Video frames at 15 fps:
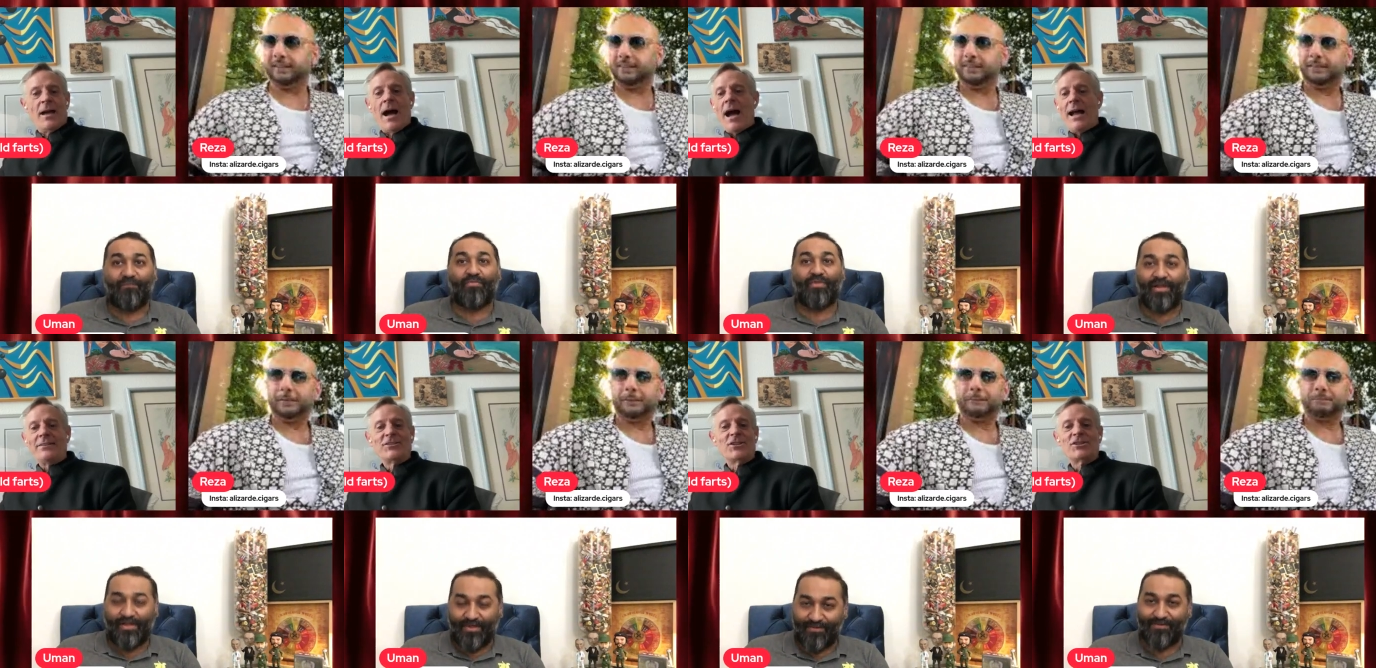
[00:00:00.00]
Speaker 1: I
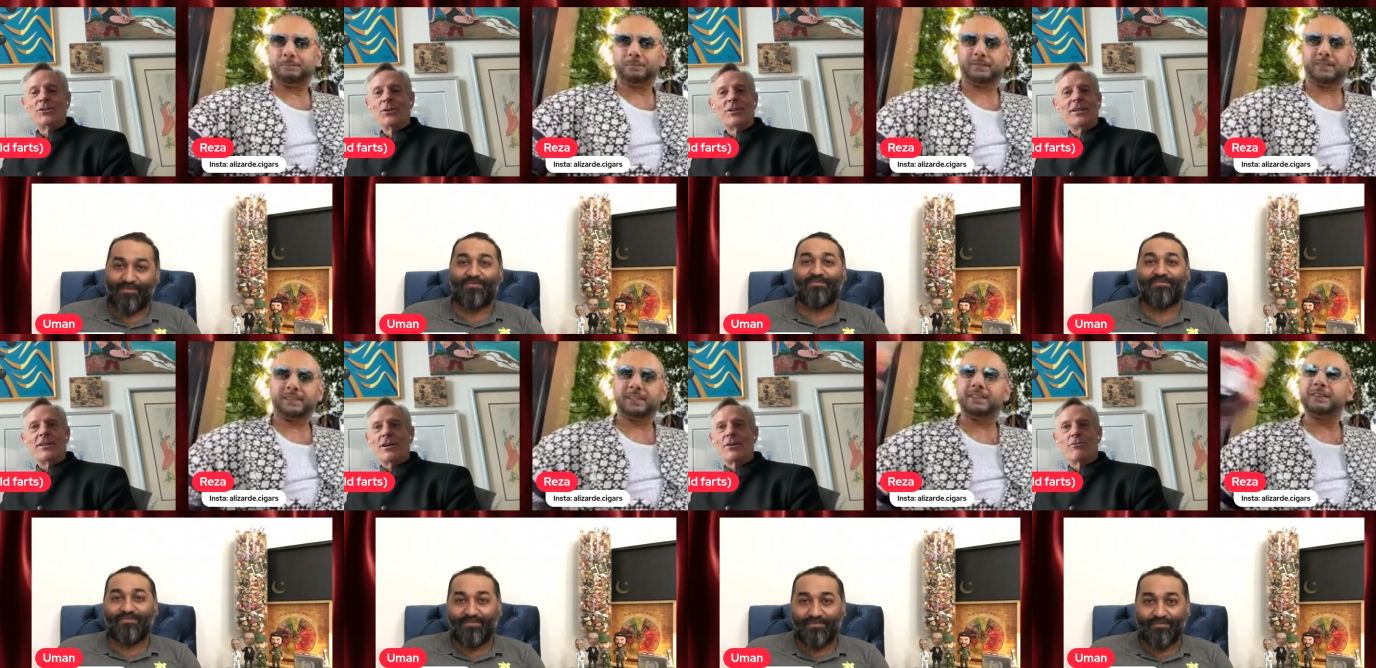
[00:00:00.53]
just look at
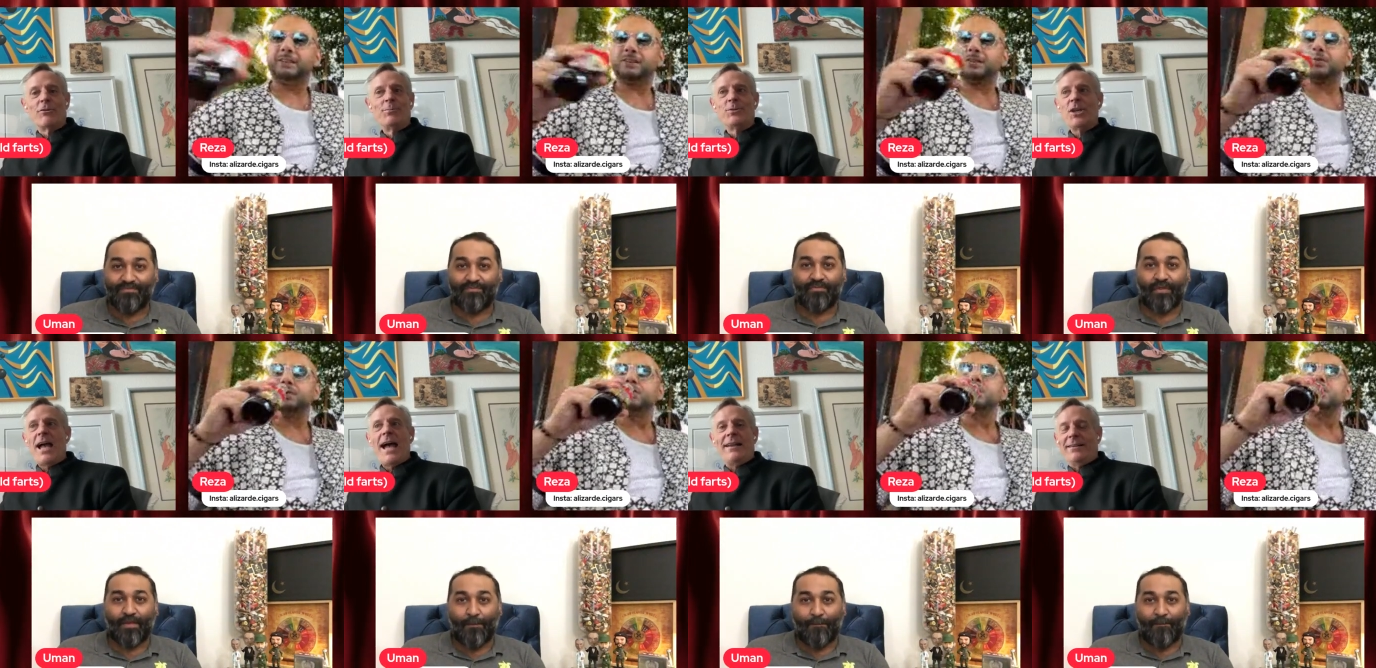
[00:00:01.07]
our group
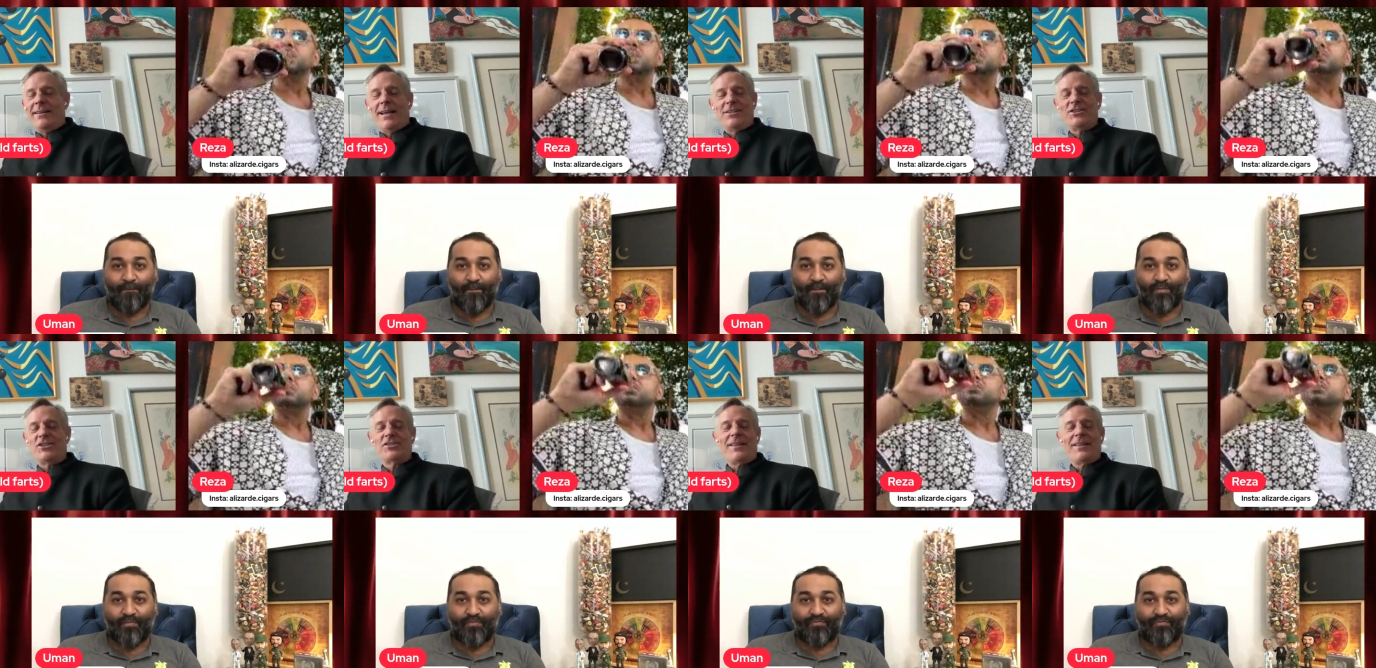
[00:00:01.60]
chat and I just